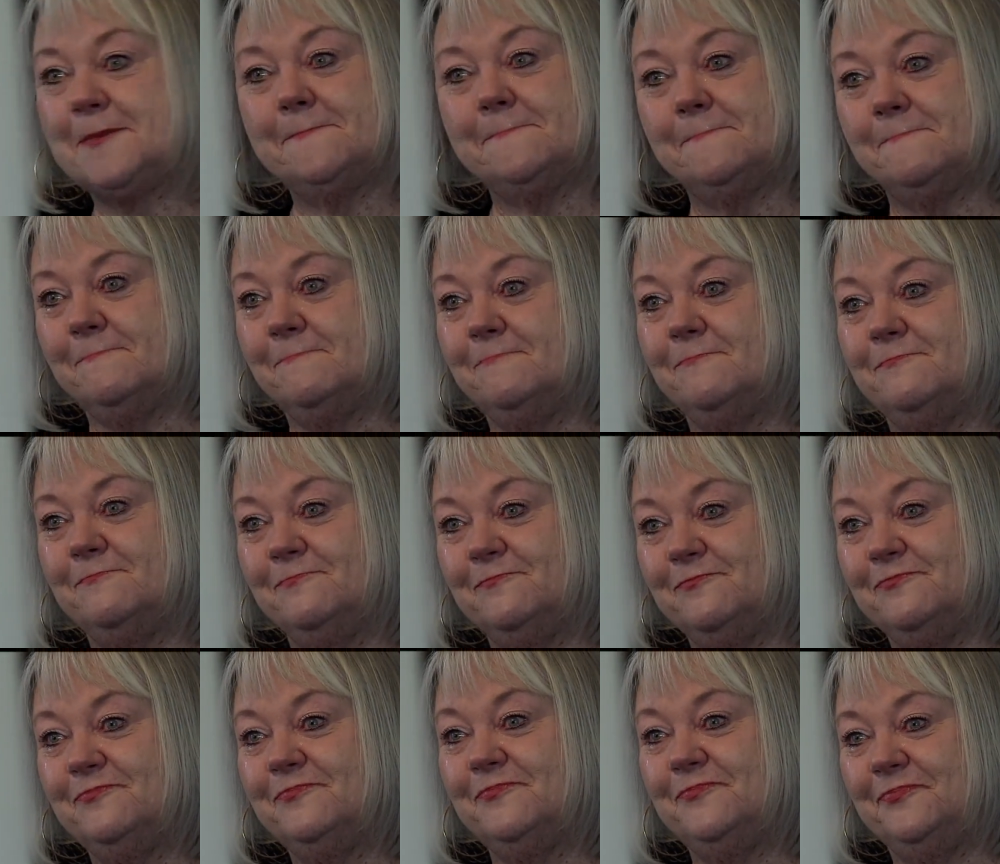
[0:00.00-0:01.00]
Taylor
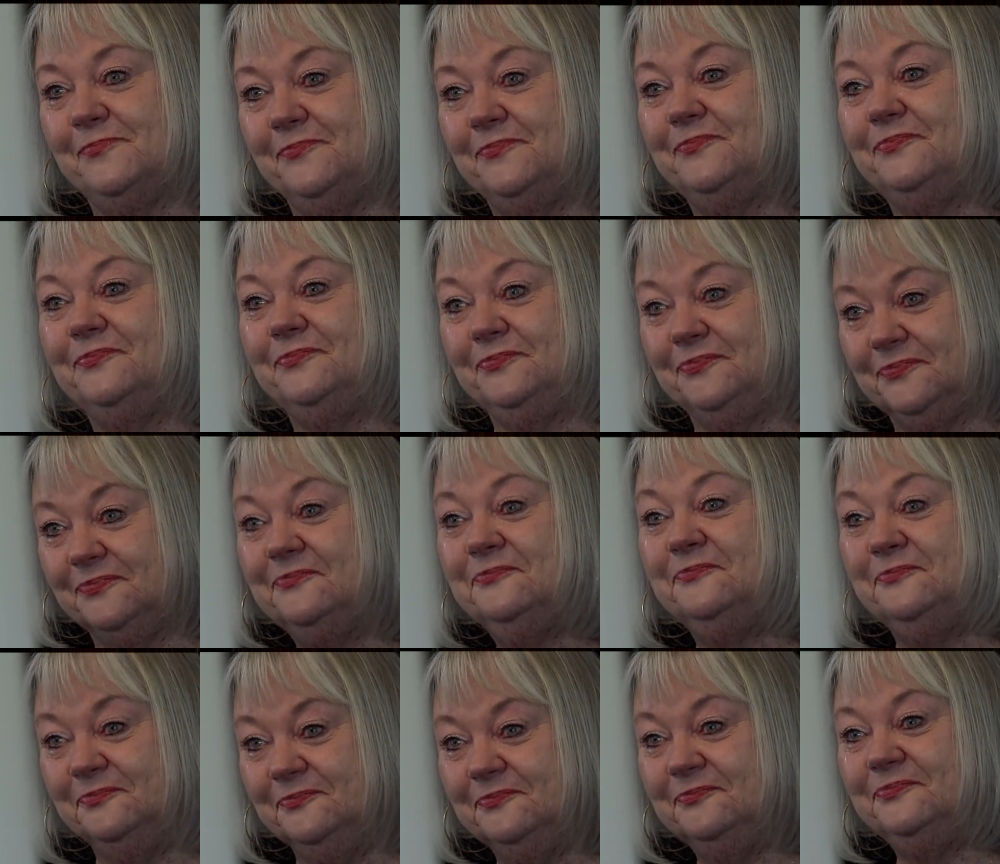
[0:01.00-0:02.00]
was her
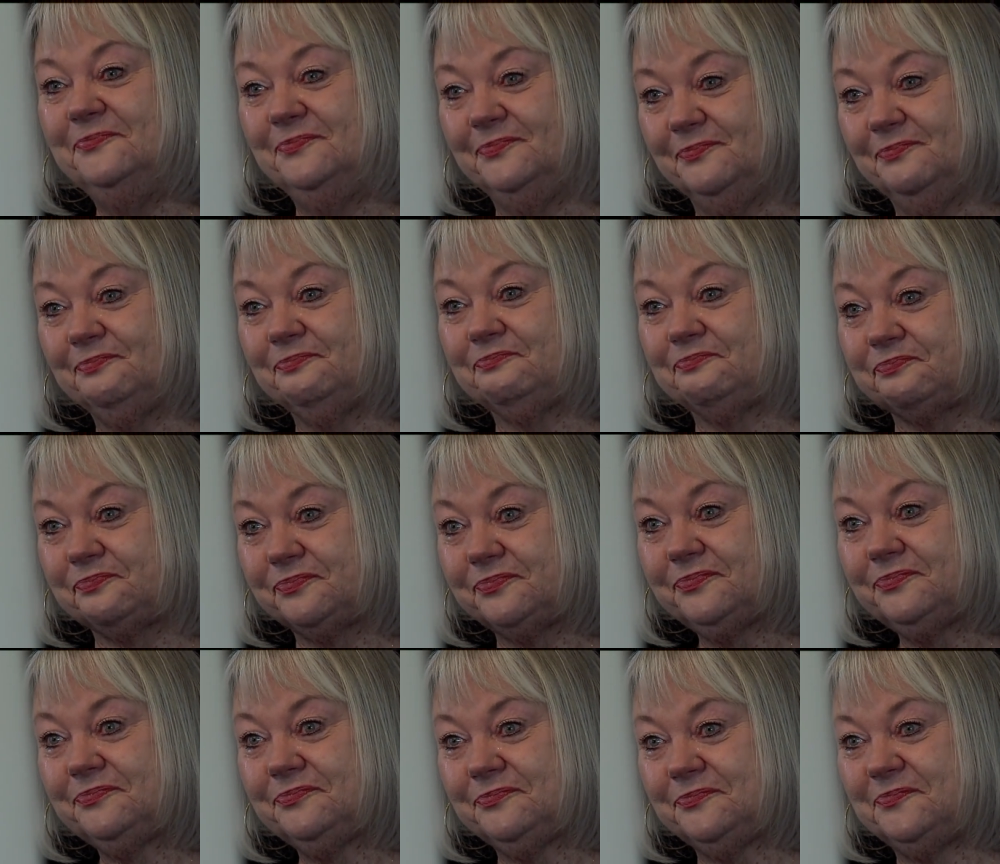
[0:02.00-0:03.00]
comfort during
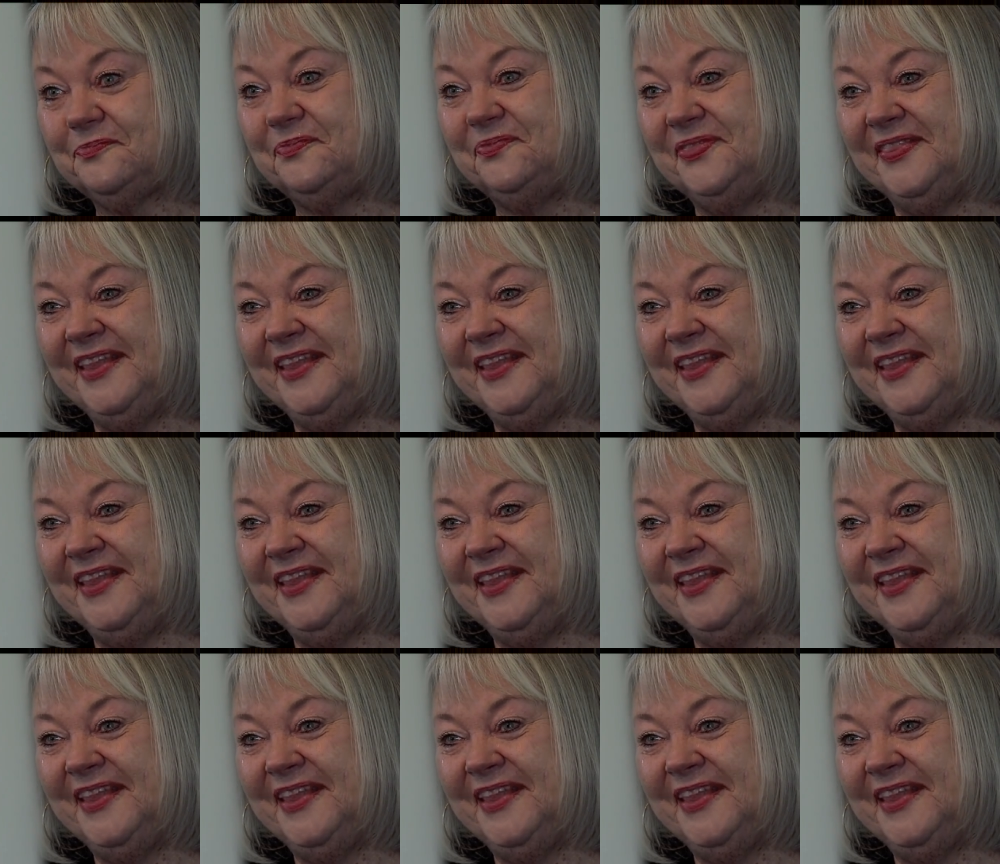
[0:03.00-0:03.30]
one of the most